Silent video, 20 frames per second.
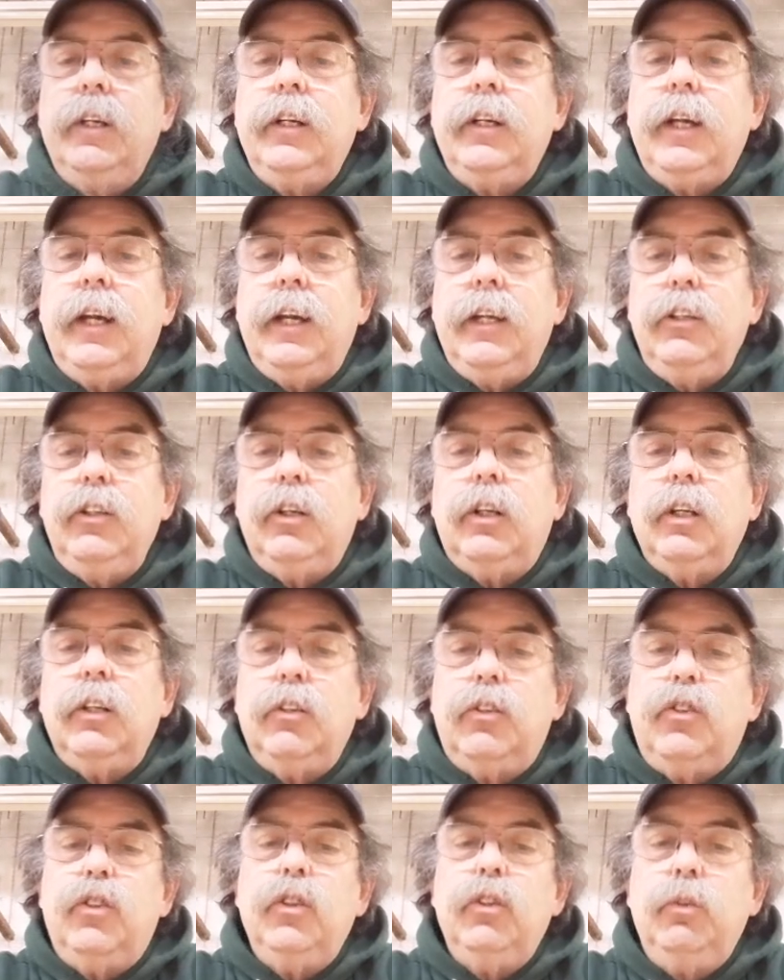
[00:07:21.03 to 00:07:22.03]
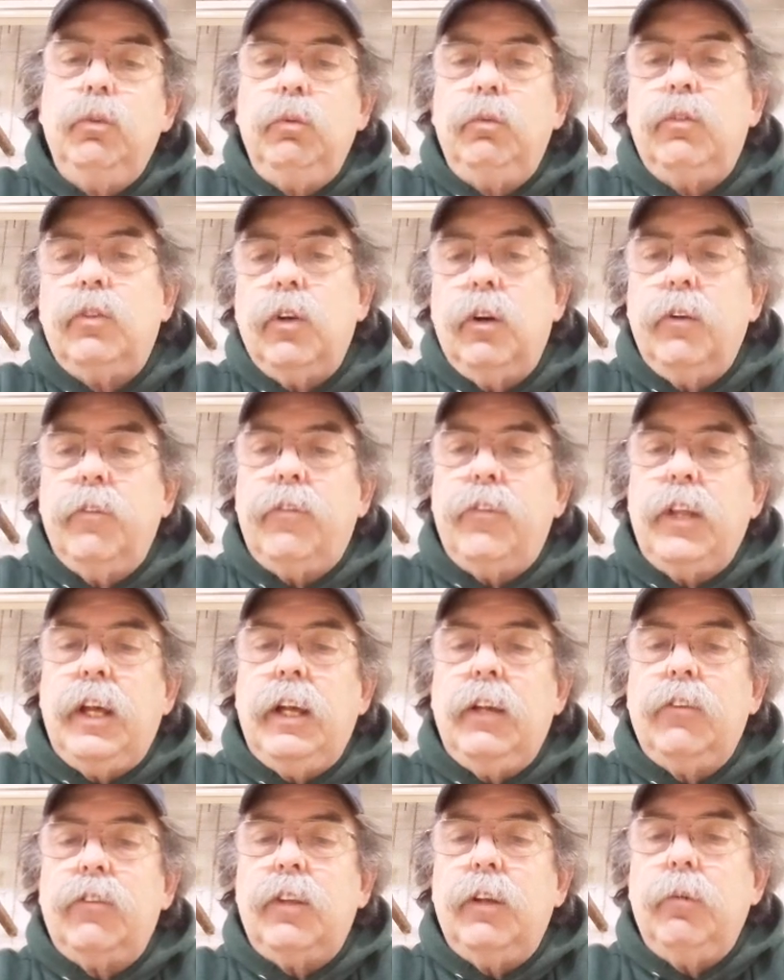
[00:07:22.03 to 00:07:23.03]
and you can do sort of
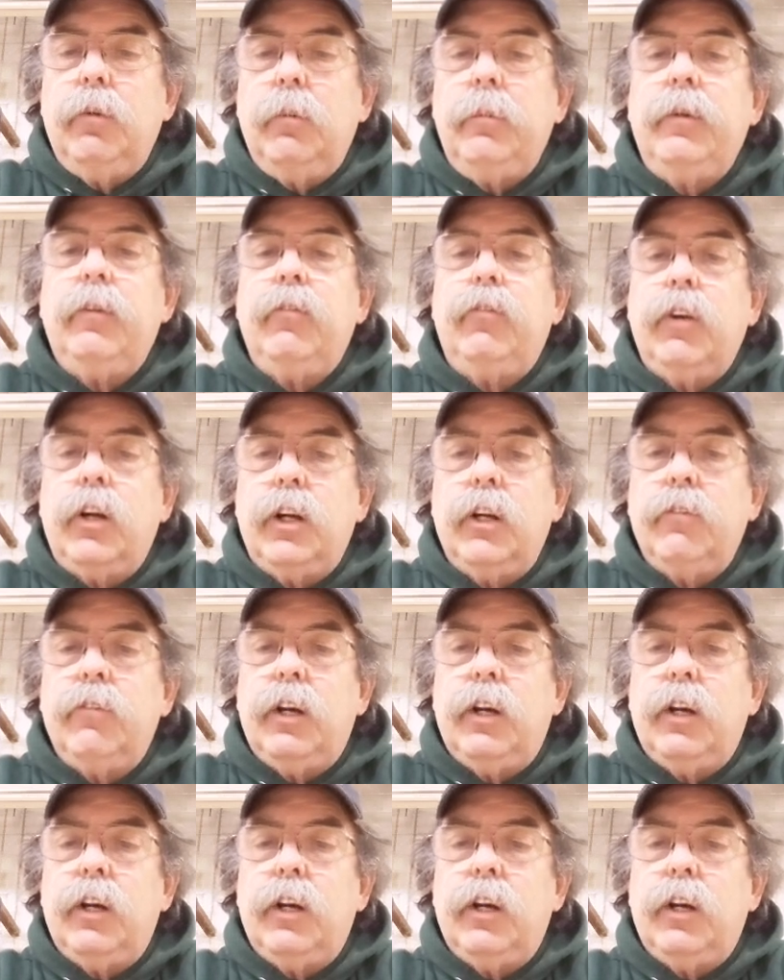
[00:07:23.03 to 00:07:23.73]
things that would be very,